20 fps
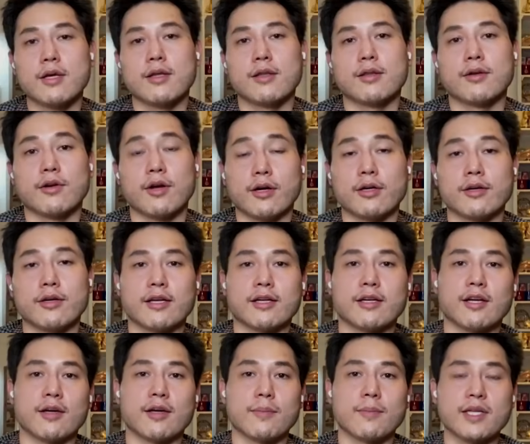They're not good
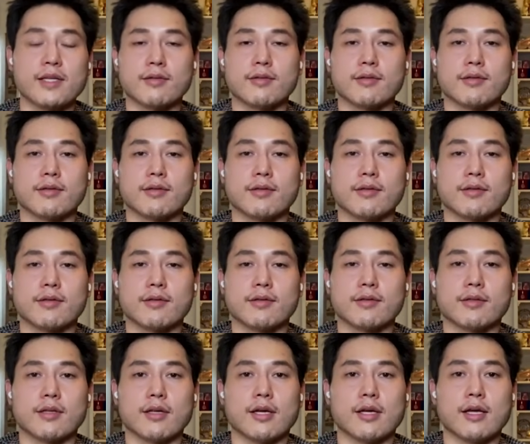academics.
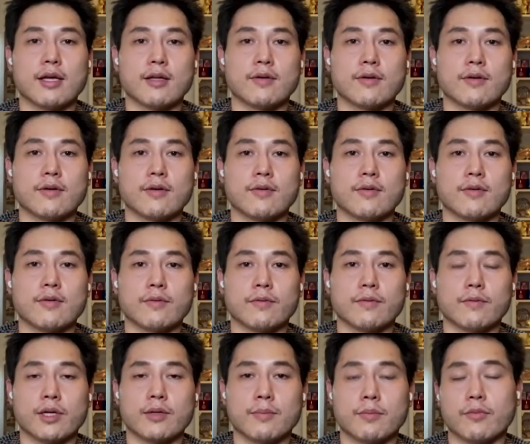And
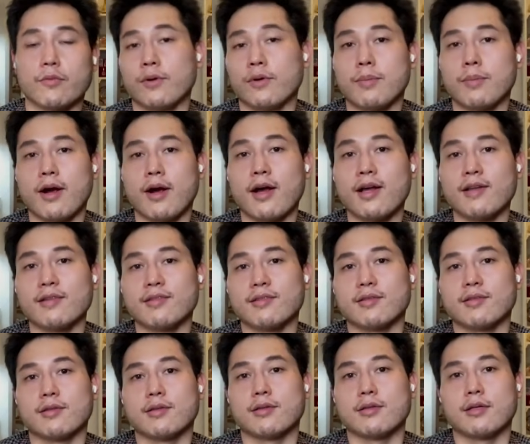yep. when when
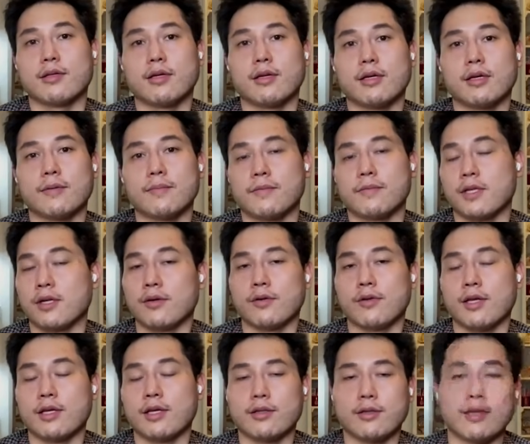press, um, you know,
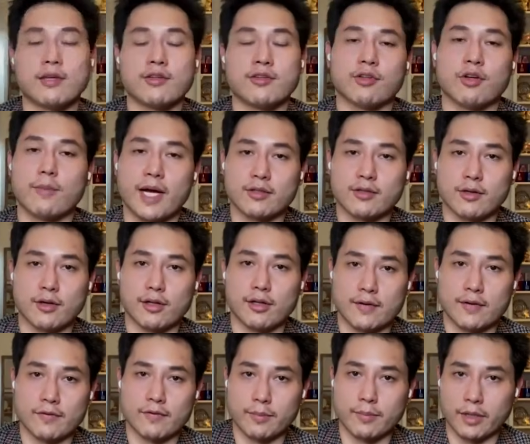they, they just go back to
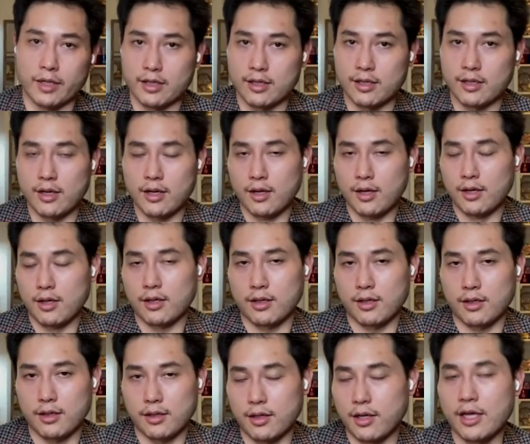calling everybody,
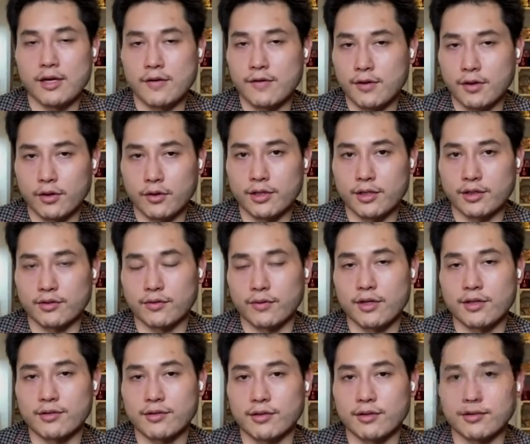uh, any of their critics
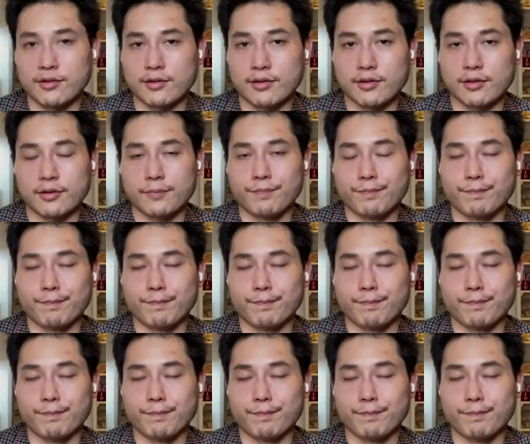racist.